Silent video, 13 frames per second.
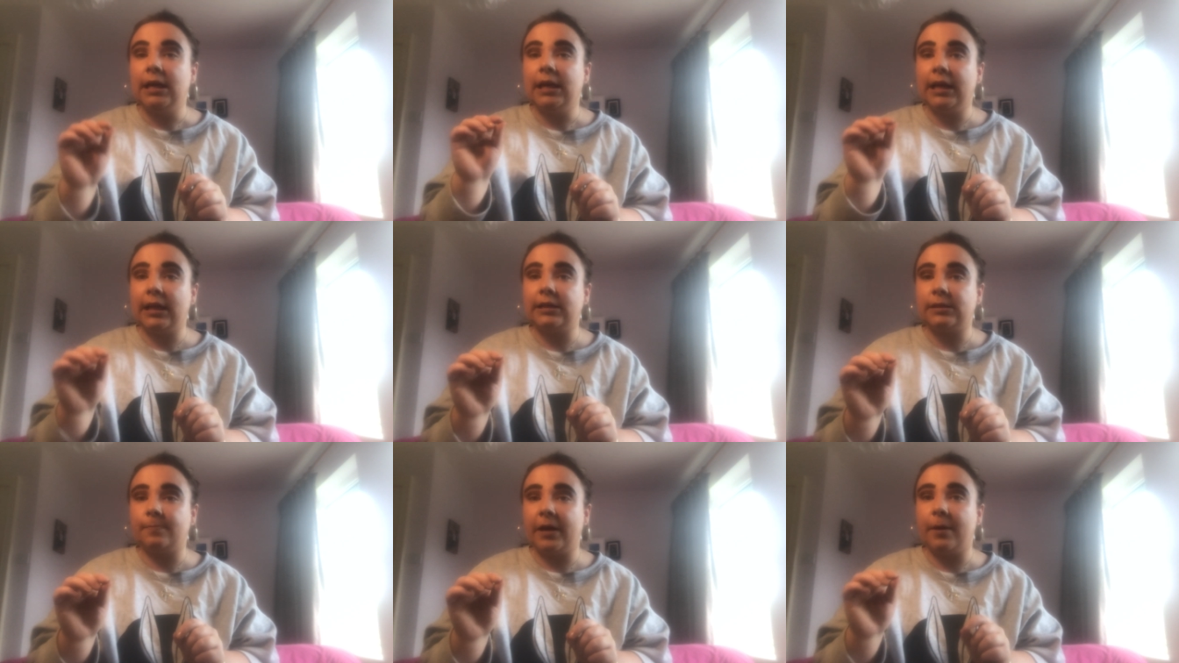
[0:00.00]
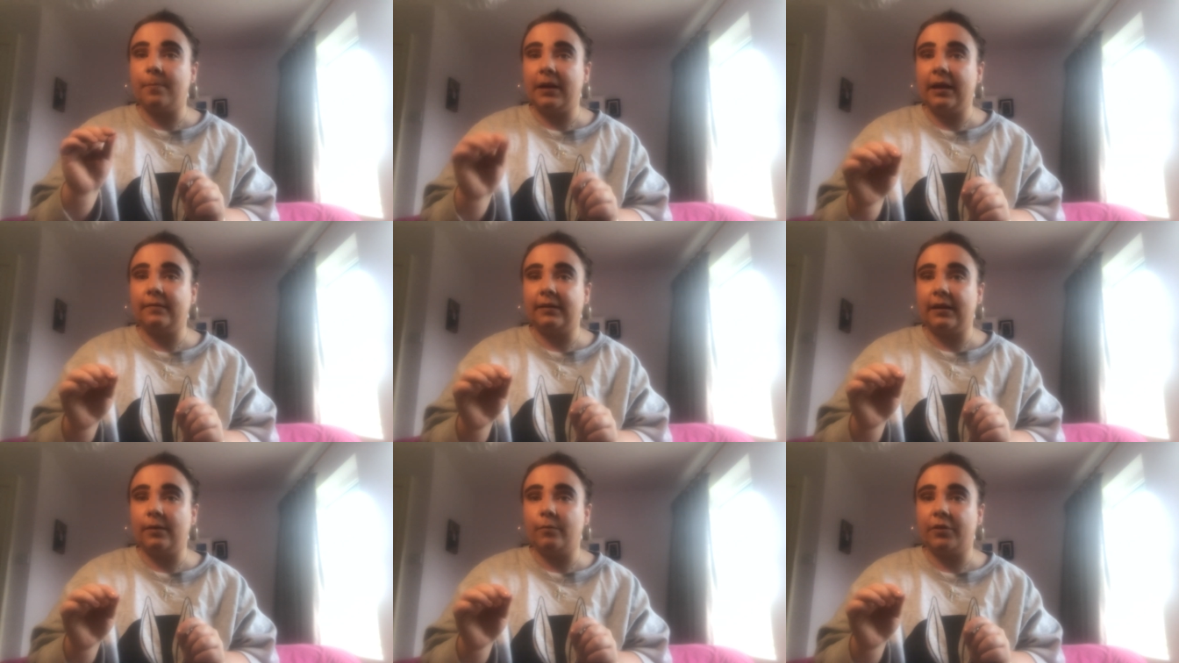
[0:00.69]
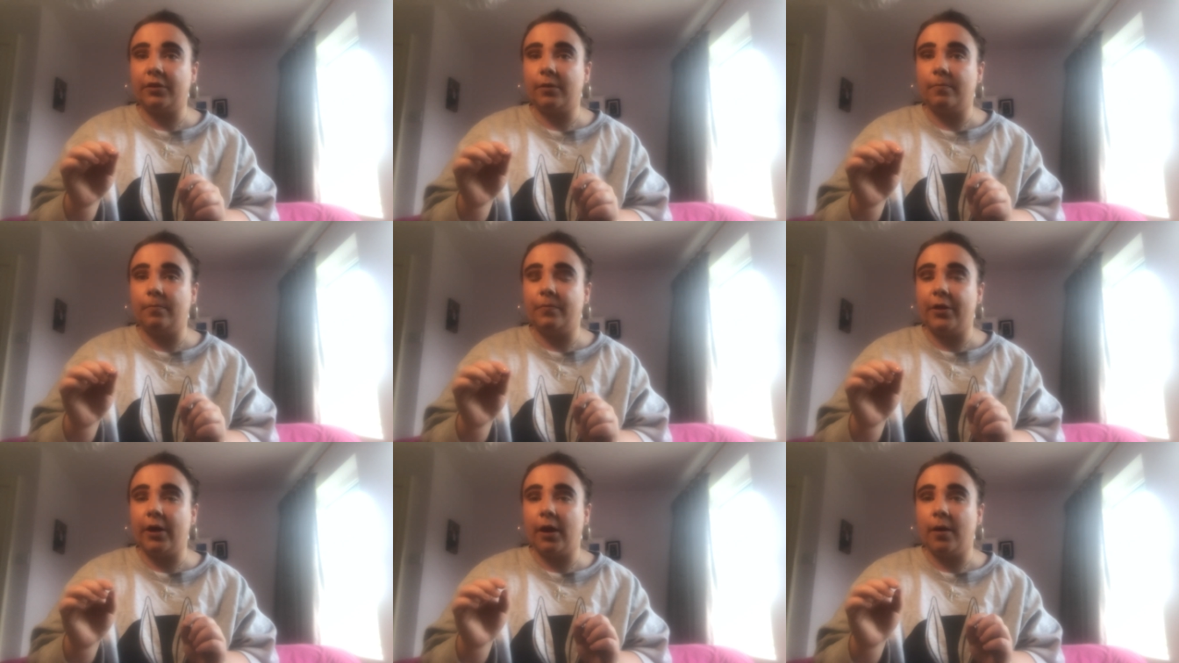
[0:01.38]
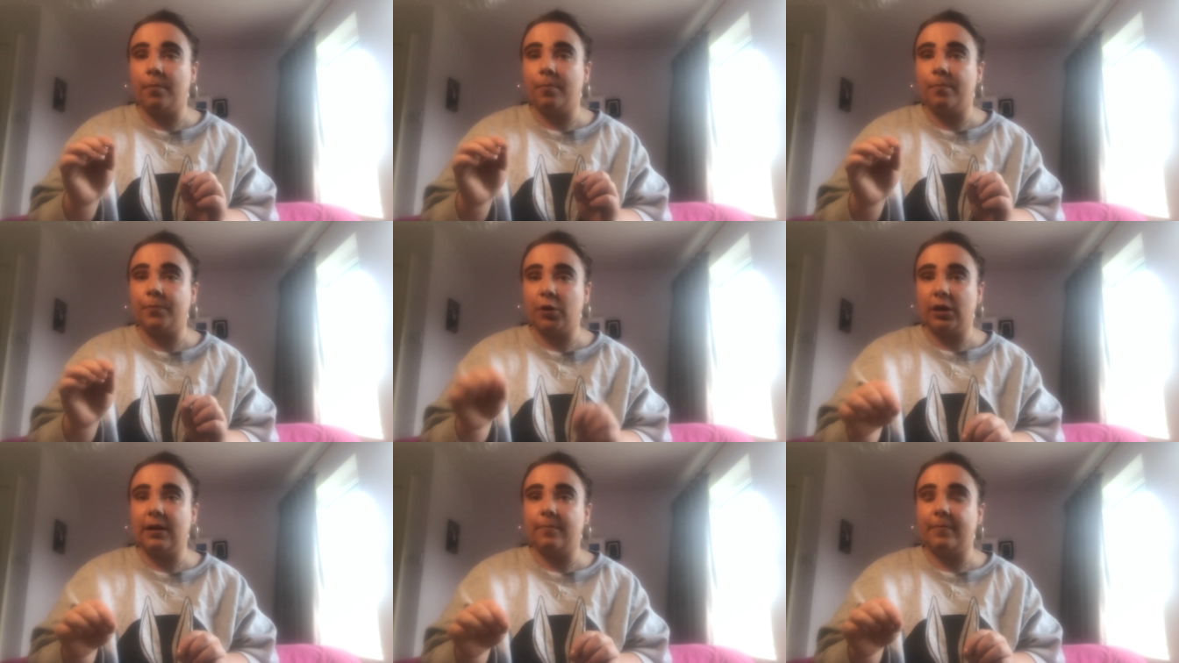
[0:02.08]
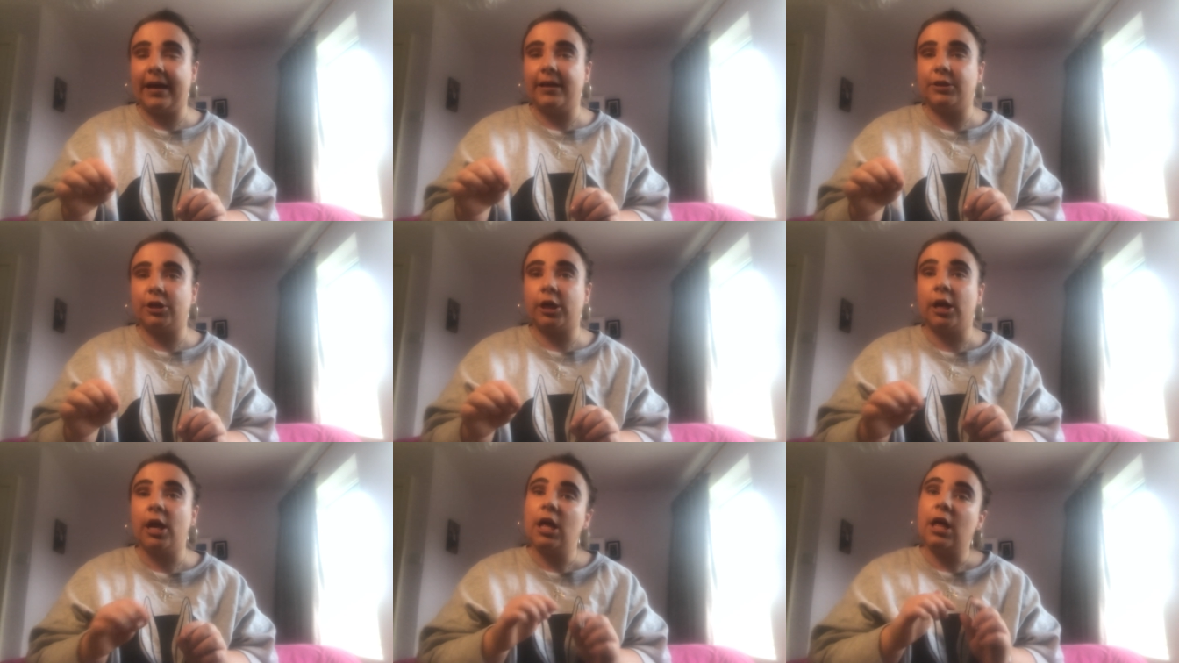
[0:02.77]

little bit blended in with the, the beauty blender,